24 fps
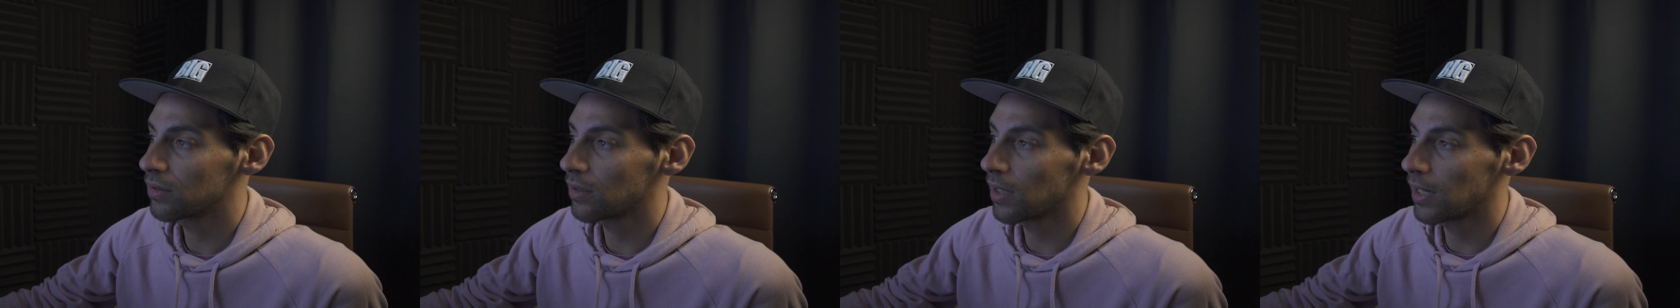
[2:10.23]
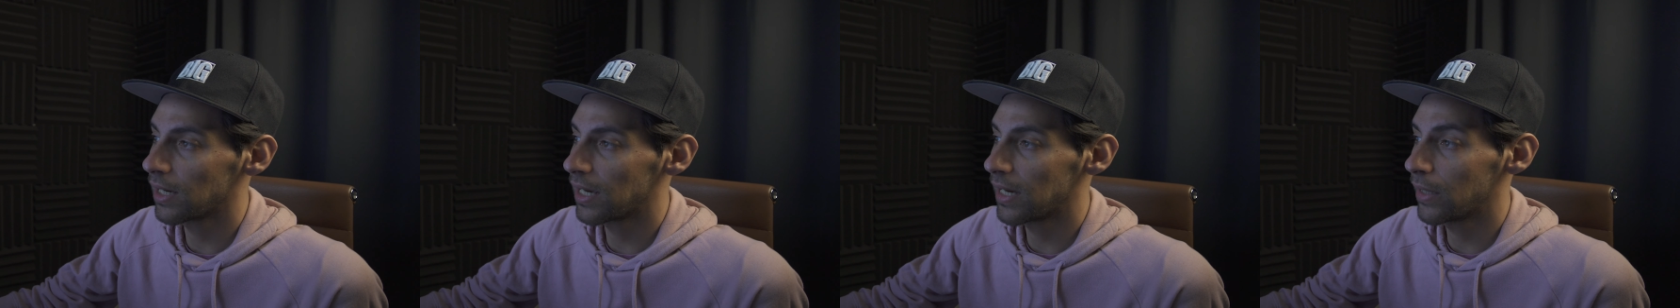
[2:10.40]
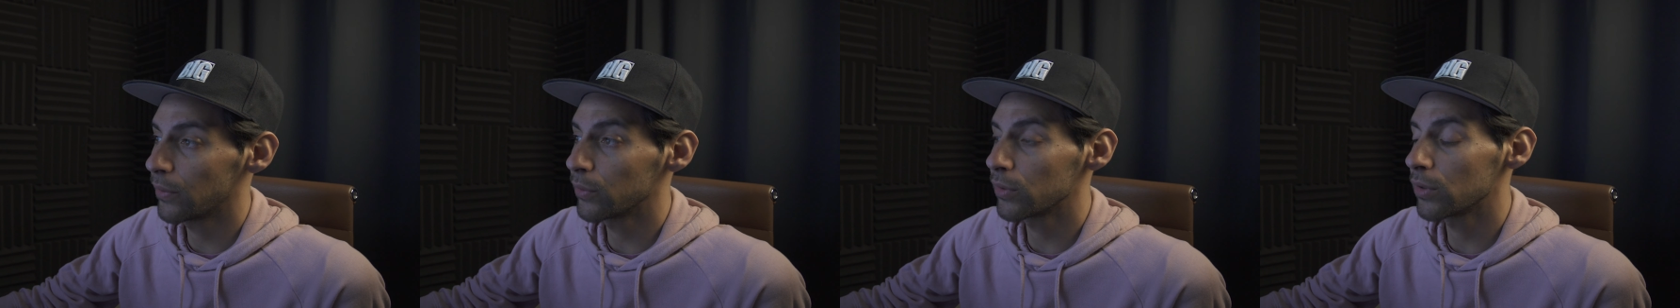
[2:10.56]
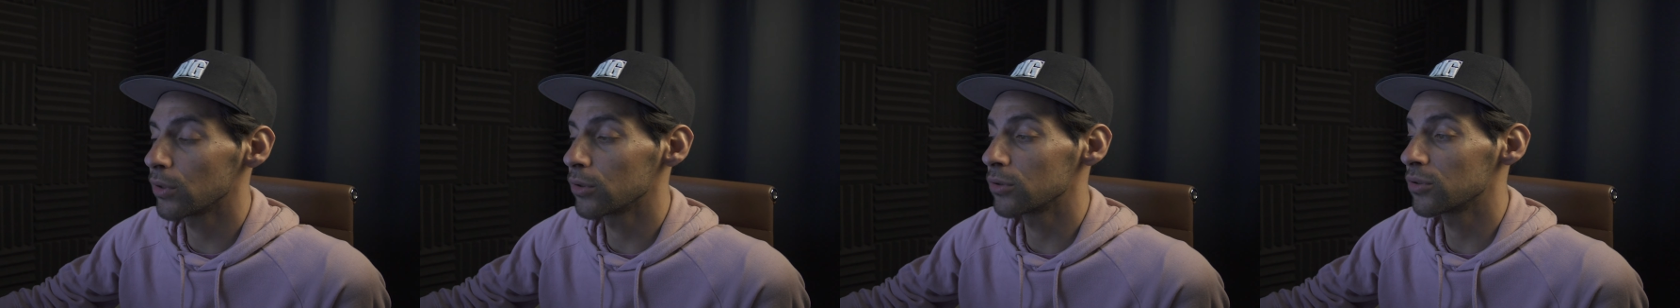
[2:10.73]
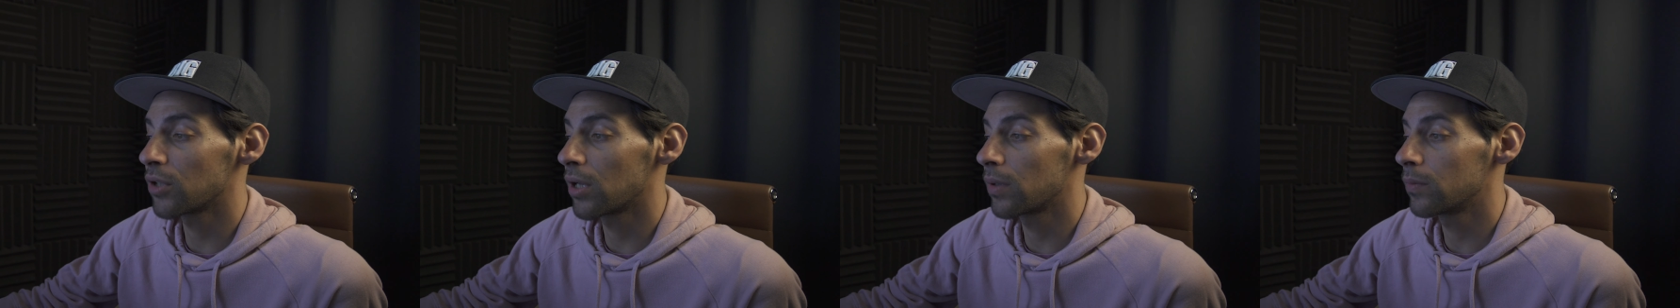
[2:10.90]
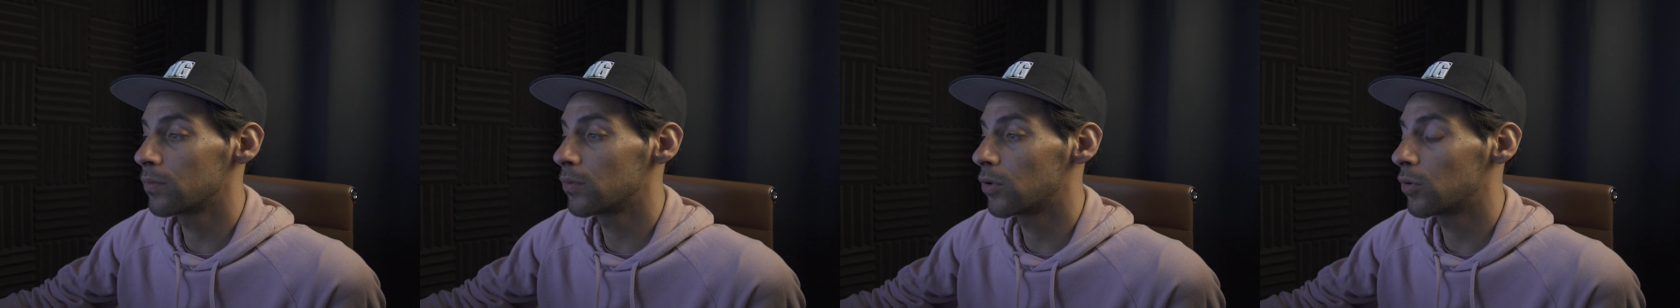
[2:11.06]
like how it
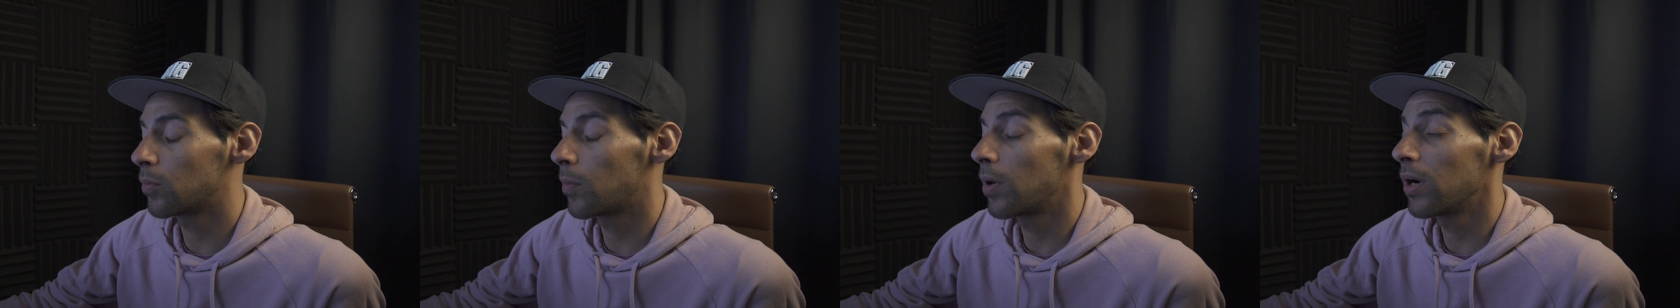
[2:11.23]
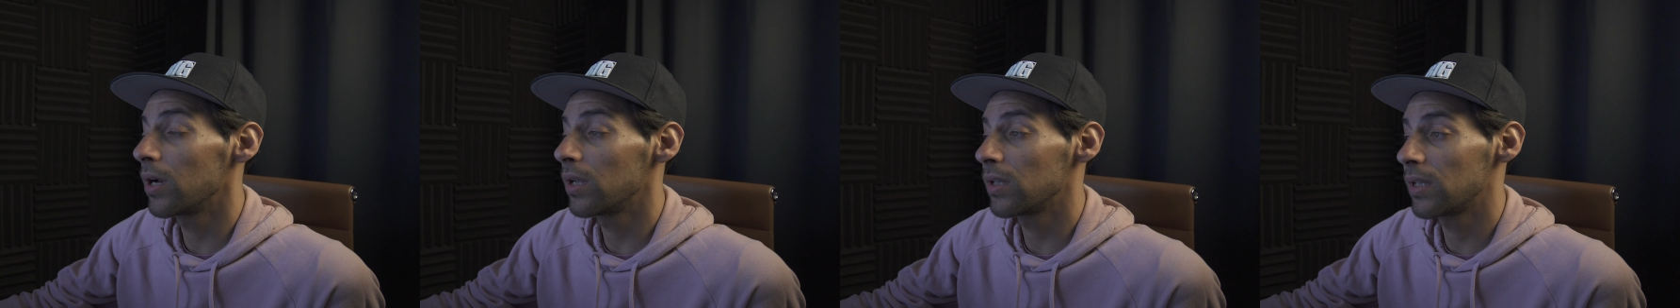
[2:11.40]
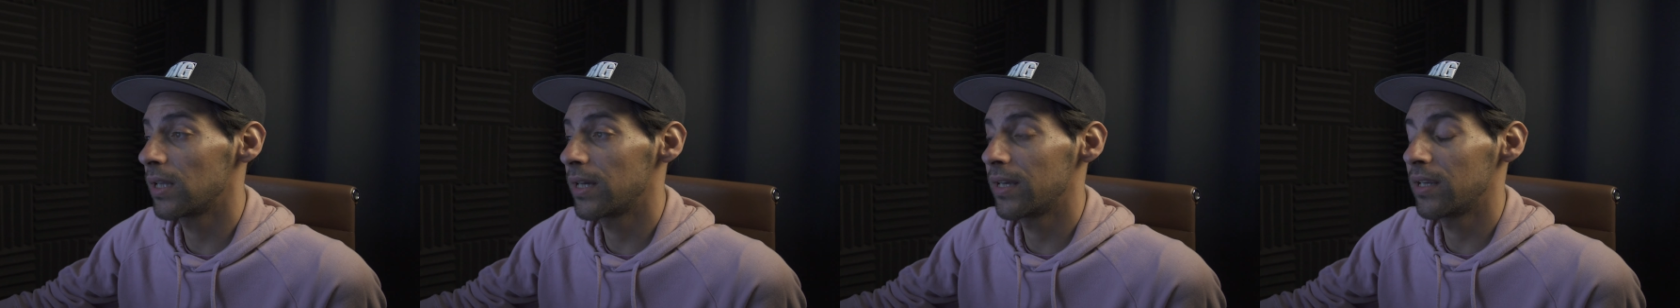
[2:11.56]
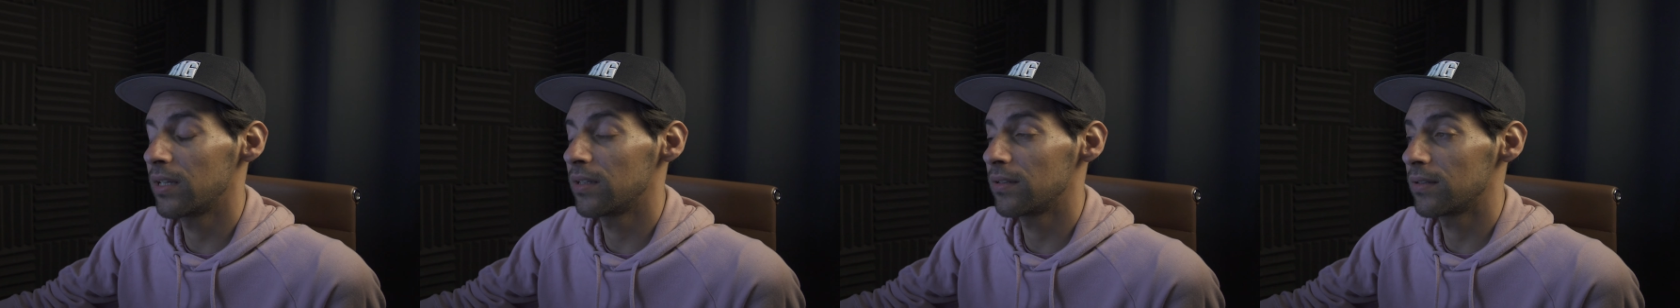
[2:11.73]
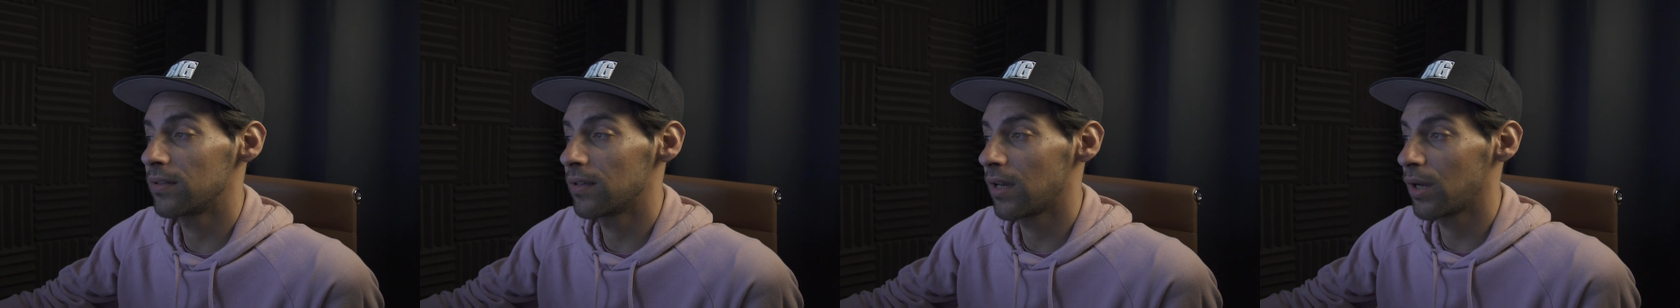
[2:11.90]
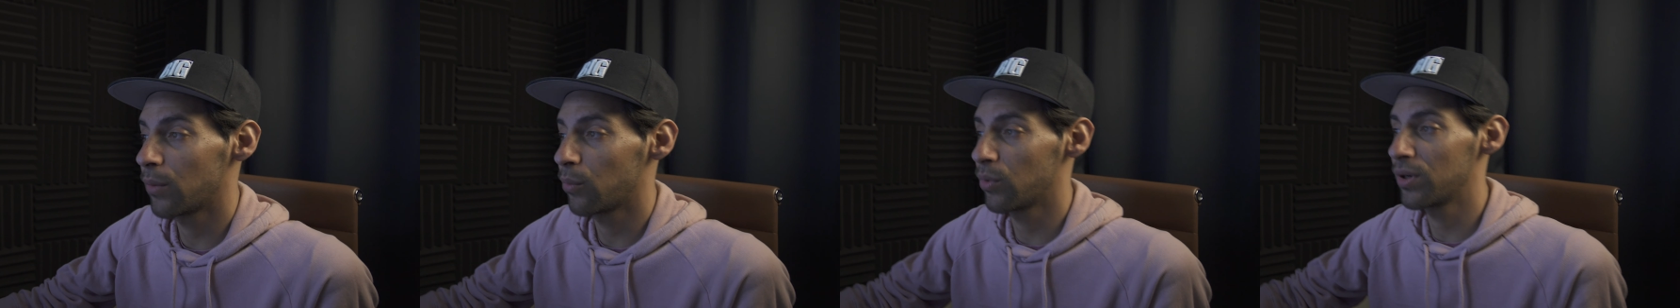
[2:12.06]
looked on mobile,
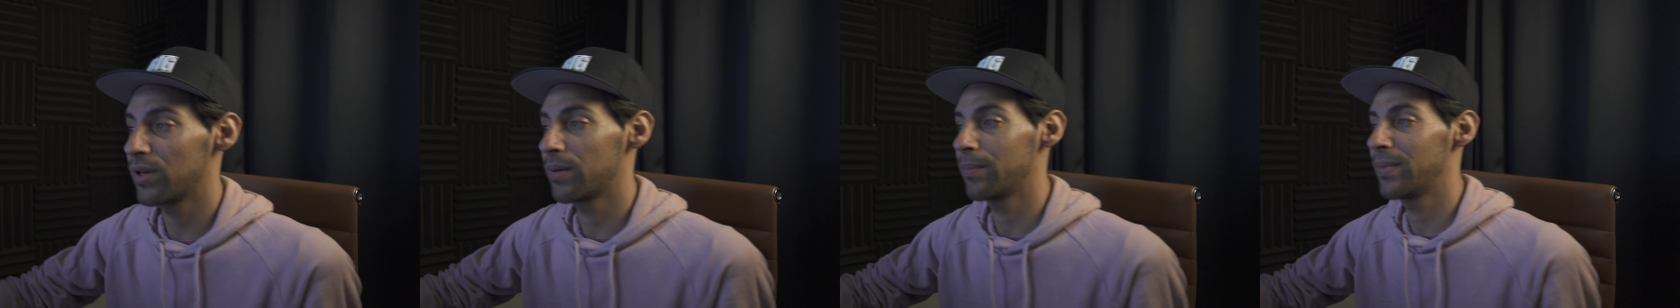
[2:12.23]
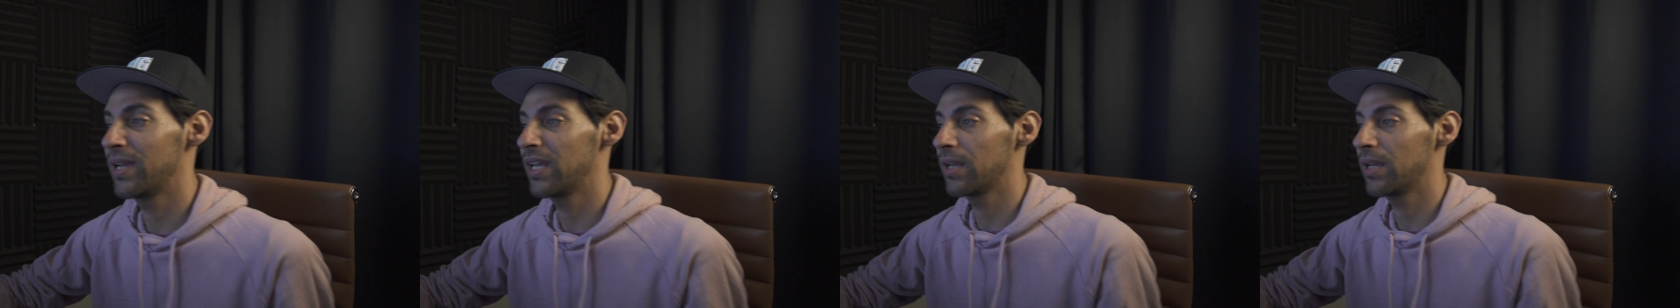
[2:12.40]
and I want to